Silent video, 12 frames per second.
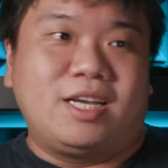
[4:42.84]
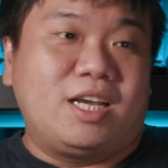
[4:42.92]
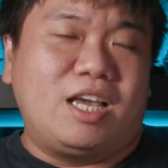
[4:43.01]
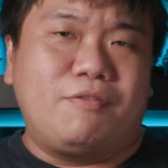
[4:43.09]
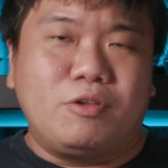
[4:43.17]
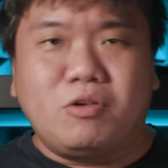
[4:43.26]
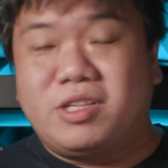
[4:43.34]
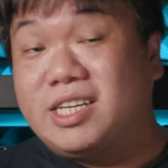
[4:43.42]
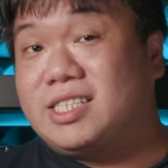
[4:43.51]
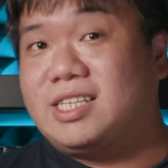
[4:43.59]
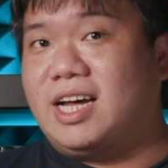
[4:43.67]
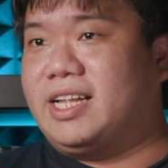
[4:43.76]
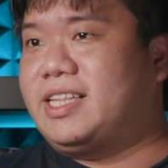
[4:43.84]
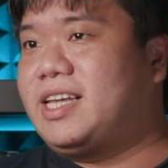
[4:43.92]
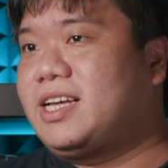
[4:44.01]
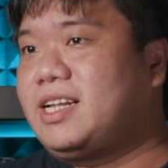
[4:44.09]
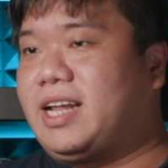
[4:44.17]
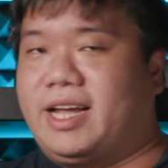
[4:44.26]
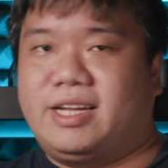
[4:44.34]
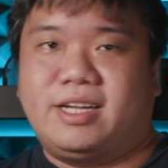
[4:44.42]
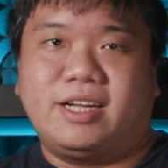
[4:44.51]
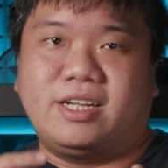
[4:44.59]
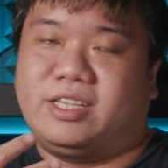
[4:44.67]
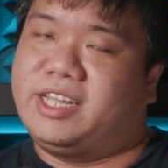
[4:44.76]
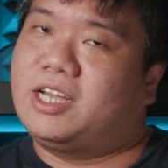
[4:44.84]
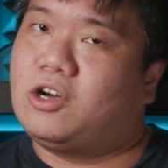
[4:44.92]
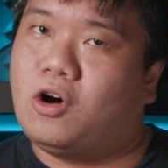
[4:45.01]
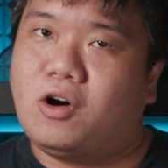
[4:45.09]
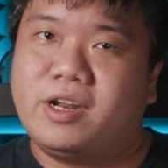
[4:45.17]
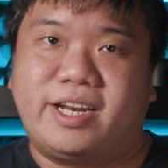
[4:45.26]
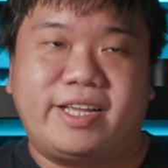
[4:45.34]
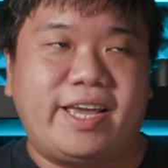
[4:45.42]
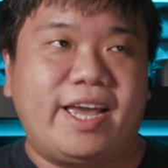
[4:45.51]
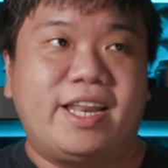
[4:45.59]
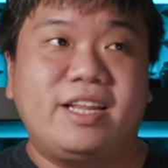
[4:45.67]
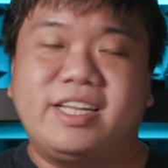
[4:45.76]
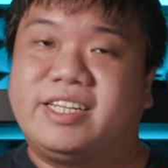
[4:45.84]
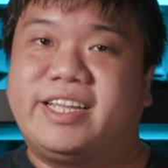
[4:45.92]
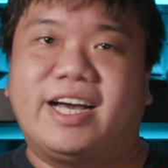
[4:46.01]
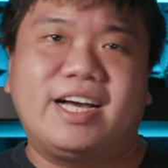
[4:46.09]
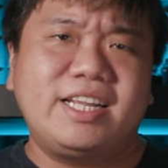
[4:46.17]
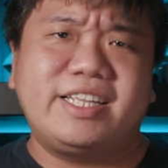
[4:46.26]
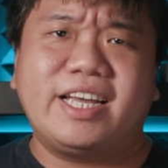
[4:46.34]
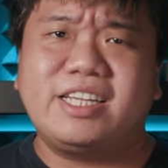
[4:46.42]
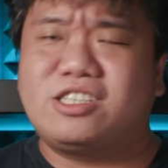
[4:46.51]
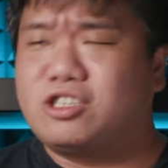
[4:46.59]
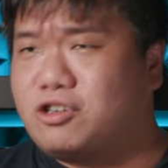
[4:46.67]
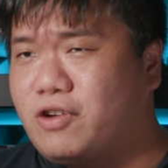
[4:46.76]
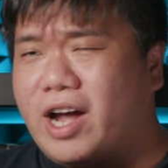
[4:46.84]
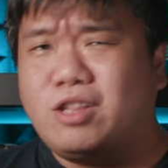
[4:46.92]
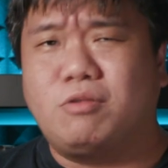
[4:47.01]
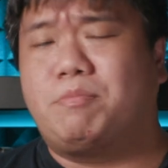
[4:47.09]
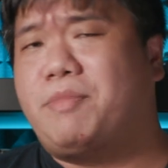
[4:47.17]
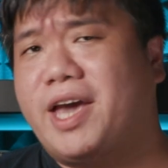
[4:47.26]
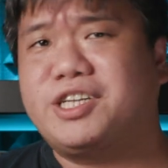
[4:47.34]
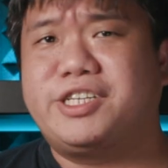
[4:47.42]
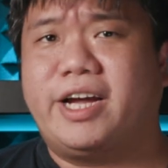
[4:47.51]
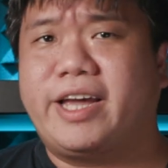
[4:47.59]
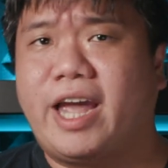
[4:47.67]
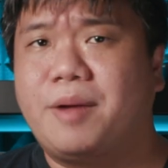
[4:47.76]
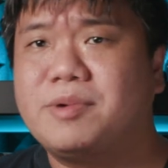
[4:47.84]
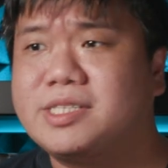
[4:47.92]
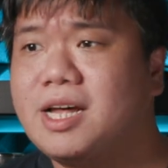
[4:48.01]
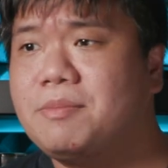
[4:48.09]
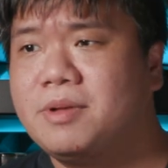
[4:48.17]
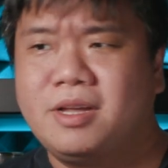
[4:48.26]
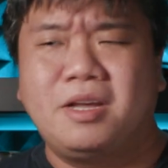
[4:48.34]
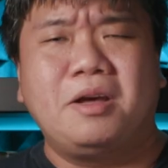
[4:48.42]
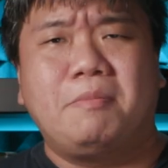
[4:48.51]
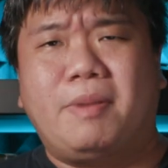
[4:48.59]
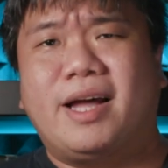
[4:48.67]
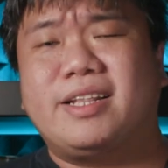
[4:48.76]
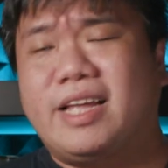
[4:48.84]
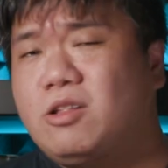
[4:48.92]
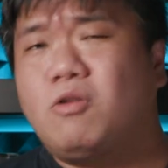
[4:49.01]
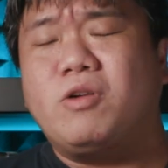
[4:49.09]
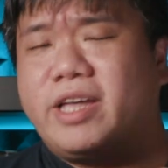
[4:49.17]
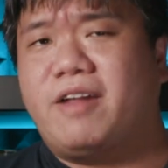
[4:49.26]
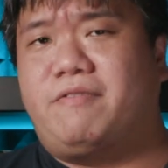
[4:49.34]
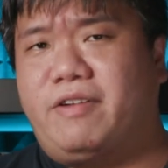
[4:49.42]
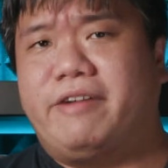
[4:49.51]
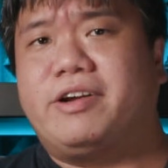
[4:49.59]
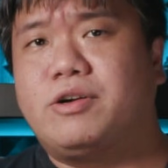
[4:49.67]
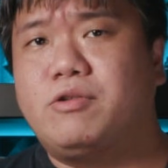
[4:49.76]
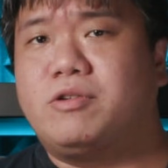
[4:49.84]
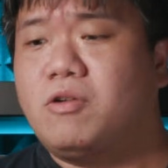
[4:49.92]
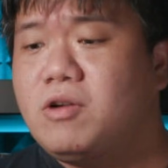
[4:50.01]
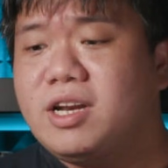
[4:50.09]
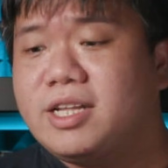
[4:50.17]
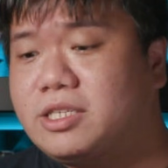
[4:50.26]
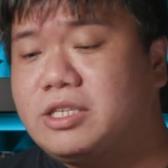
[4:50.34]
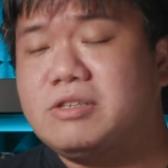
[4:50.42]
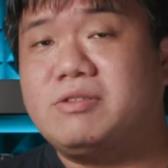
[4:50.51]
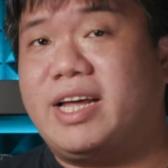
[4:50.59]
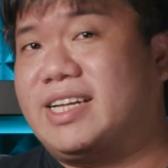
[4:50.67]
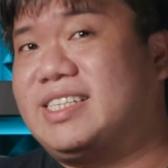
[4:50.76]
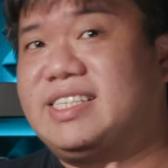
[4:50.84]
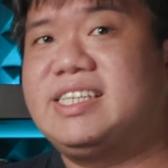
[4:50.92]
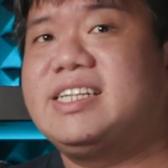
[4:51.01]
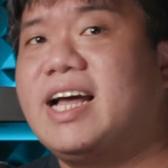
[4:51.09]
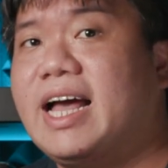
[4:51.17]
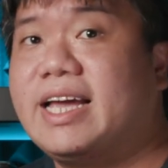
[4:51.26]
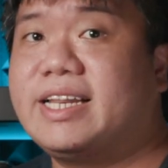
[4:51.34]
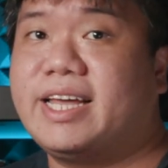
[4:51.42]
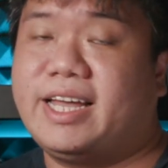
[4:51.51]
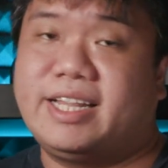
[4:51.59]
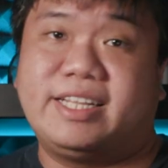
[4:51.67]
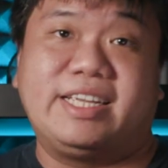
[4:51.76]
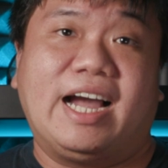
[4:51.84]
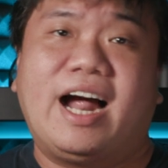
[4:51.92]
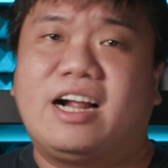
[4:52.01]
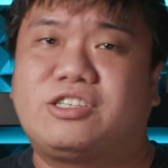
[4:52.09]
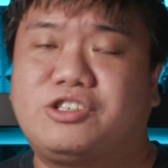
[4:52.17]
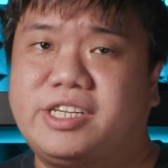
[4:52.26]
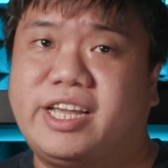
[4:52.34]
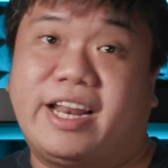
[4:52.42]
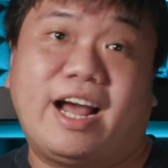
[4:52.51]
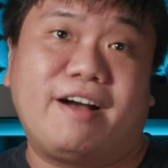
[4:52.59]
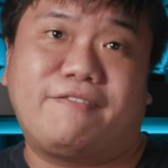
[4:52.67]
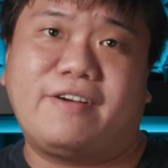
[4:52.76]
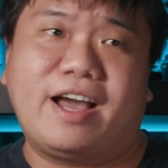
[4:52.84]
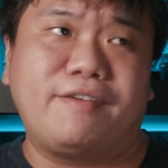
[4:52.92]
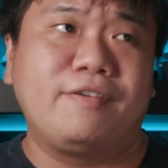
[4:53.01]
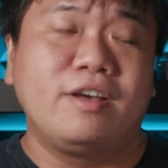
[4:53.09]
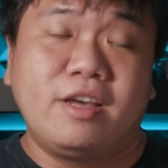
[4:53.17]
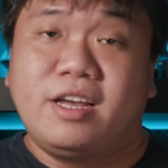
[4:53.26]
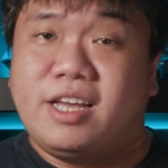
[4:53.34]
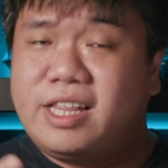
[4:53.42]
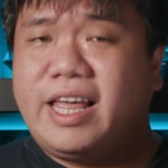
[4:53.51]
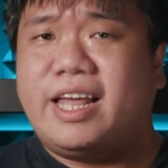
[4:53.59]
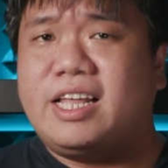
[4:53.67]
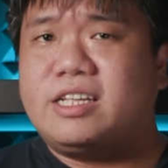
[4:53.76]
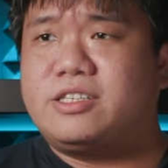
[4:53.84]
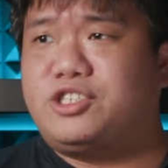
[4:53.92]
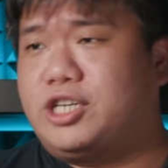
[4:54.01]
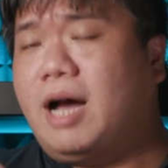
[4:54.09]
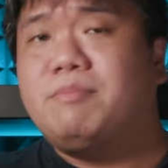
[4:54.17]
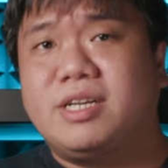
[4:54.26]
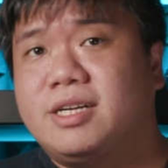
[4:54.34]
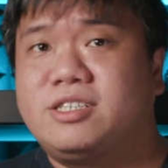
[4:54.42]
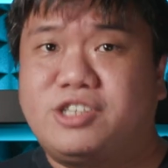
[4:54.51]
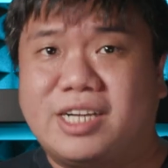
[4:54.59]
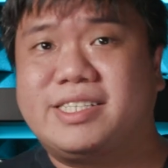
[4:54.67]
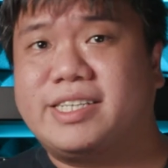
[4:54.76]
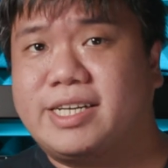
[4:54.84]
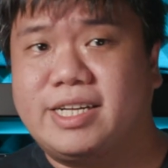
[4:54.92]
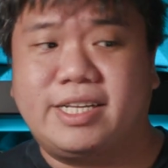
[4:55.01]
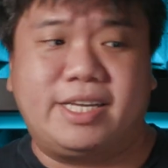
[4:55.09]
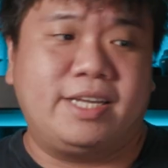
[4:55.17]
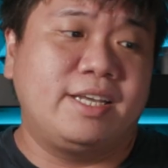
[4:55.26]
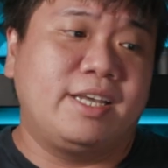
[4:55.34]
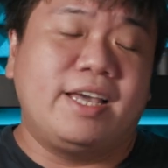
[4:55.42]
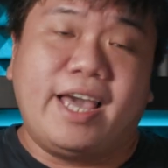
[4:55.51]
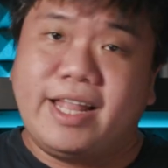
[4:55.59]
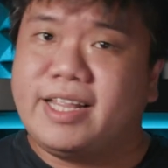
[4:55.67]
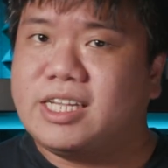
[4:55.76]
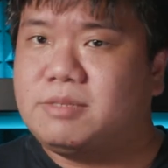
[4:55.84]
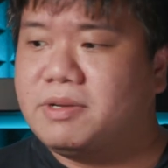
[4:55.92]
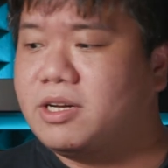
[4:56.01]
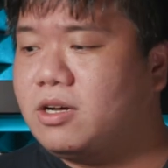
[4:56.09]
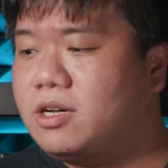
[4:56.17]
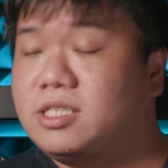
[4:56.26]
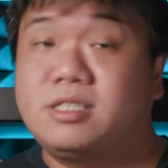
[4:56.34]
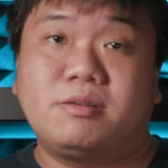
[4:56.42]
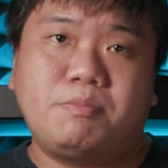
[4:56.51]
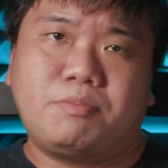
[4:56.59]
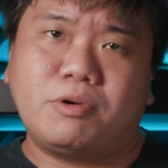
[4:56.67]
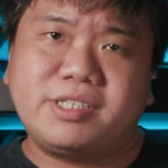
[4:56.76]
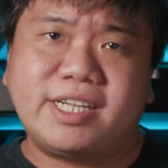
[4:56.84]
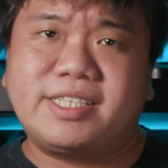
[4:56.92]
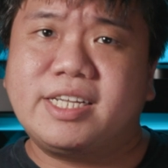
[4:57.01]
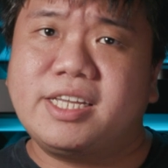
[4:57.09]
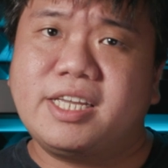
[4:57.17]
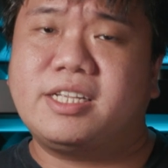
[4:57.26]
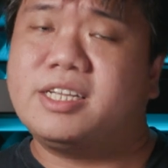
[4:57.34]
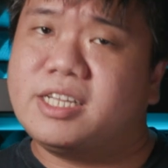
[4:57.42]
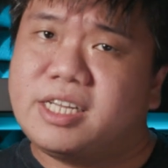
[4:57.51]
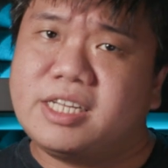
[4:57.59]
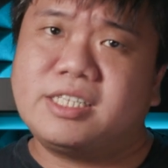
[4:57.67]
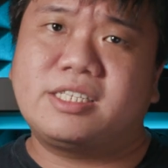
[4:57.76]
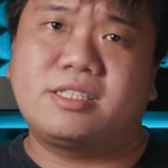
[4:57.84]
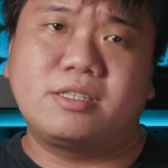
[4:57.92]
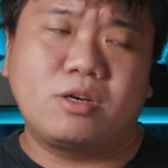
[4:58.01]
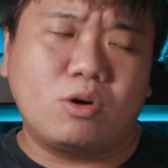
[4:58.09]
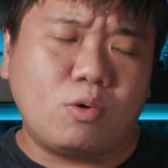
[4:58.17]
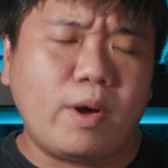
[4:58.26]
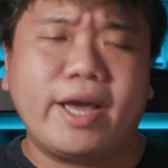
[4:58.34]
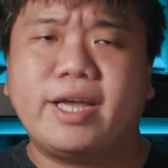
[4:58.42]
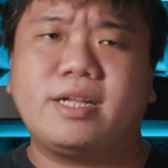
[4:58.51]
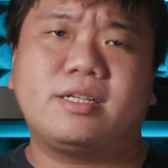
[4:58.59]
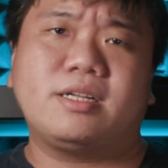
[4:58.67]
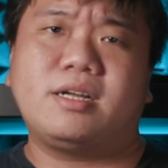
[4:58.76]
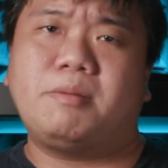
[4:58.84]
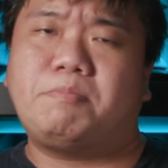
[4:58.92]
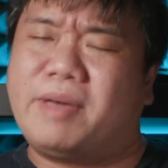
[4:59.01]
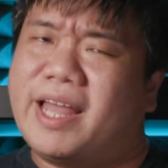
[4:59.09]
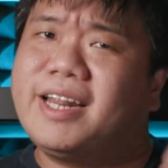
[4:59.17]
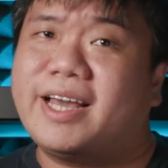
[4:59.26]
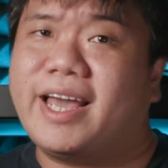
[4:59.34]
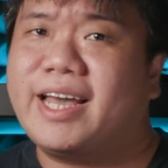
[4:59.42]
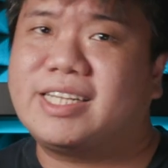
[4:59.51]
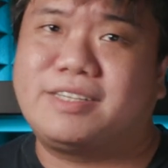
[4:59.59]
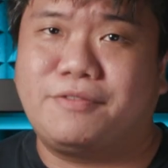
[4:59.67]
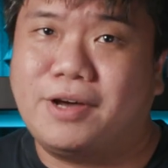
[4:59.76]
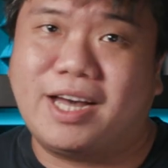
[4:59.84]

If you notice, I think like Nikon and Canon in their early days tried to patch their cameras up, but they don't get very good. Only till like Z9 and the R3 and R5, they jumped drastically. And that's because processing it is quite a pain in the ass if you